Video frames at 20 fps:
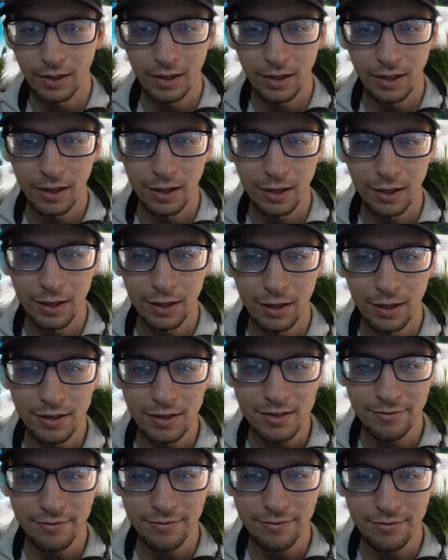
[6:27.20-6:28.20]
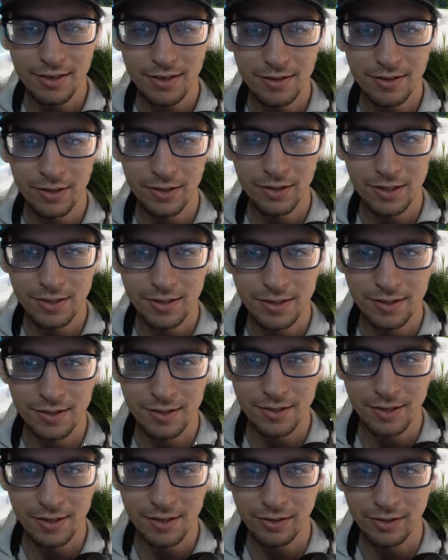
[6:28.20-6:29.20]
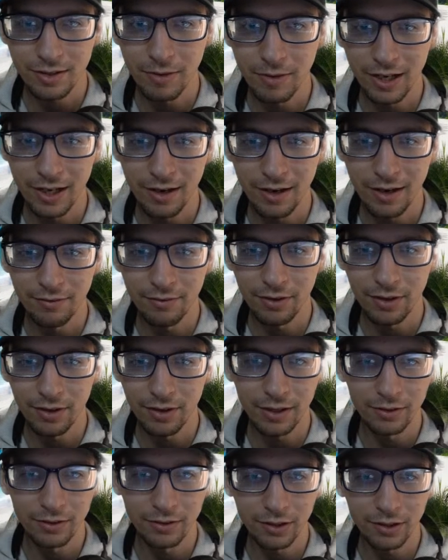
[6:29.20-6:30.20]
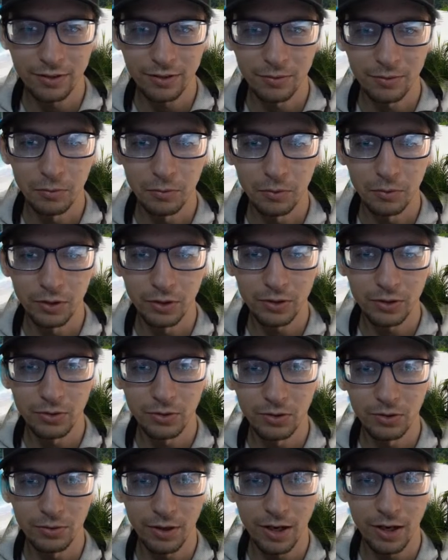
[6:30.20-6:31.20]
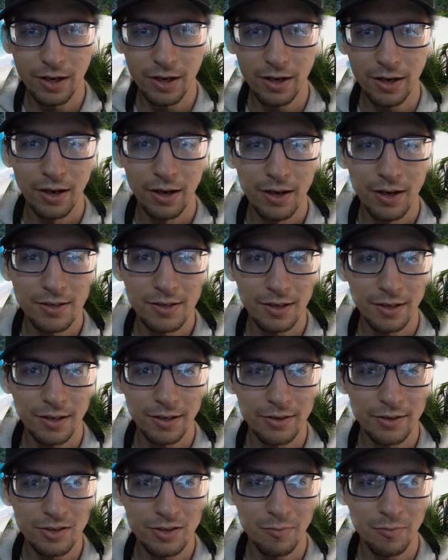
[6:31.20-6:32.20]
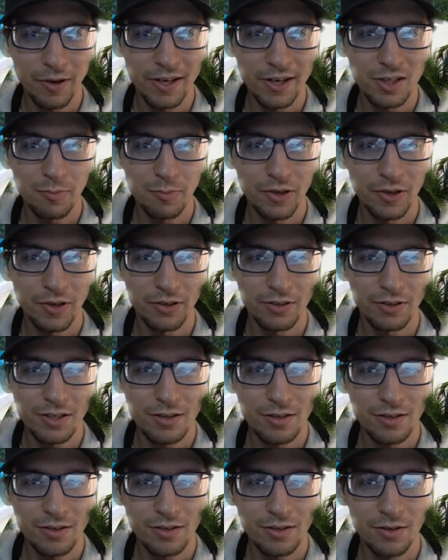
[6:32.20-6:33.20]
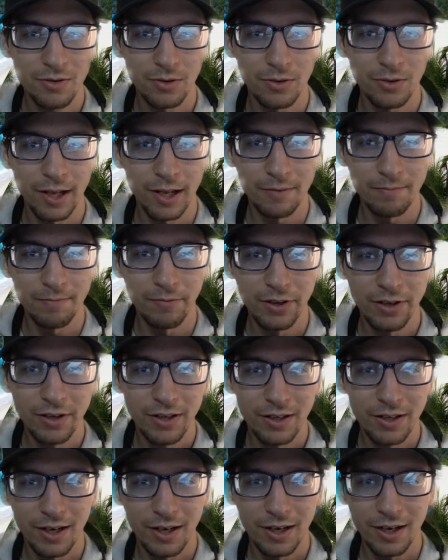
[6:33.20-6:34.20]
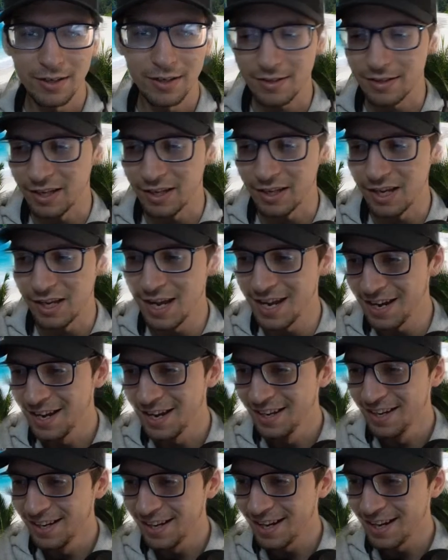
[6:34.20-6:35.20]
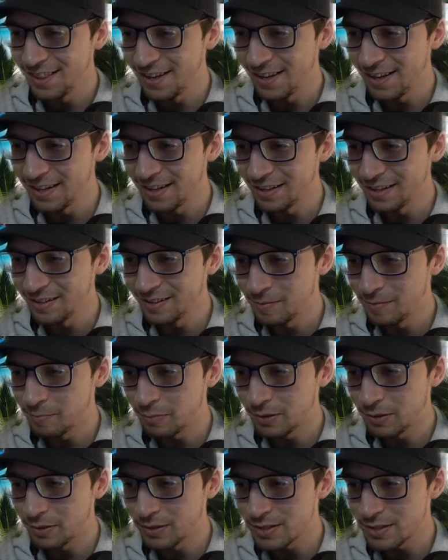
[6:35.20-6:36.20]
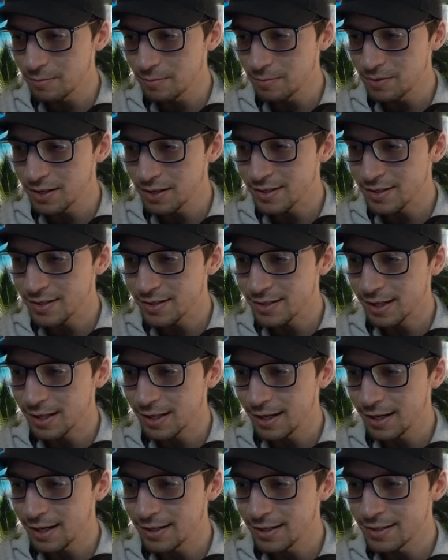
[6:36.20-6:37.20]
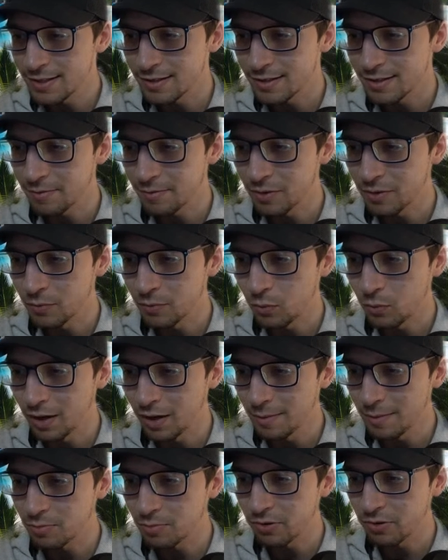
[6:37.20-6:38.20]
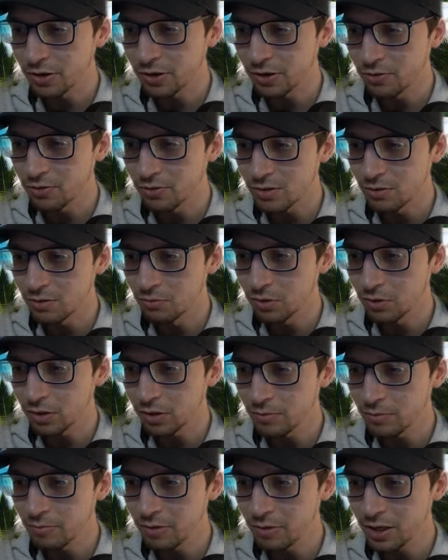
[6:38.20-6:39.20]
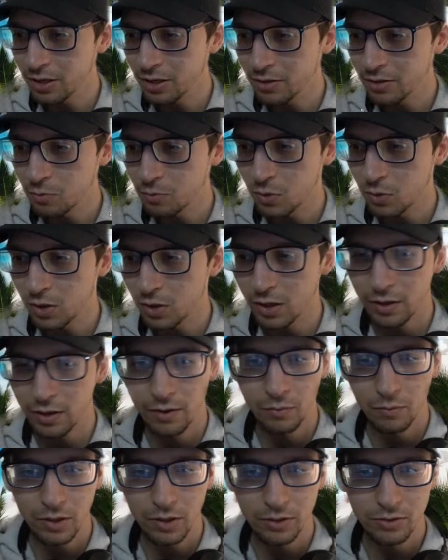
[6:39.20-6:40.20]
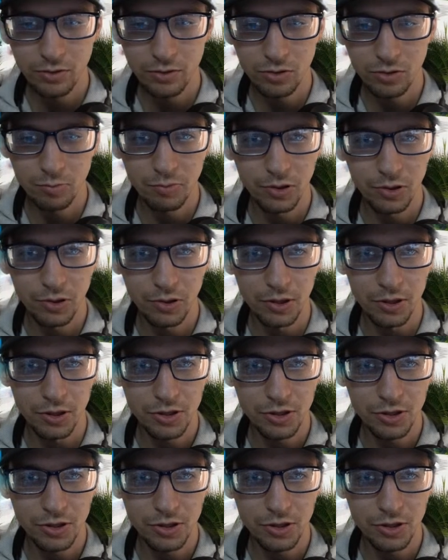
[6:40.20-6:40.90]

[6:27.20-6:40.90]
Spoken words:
these effects don't necessarily make everything look really cool, right? So like here's a page peel, it just looks so lame, honestly. And then, but some of the slides and some of the wipes are pretty cool. So we're gonna make one, we're gonna do a push,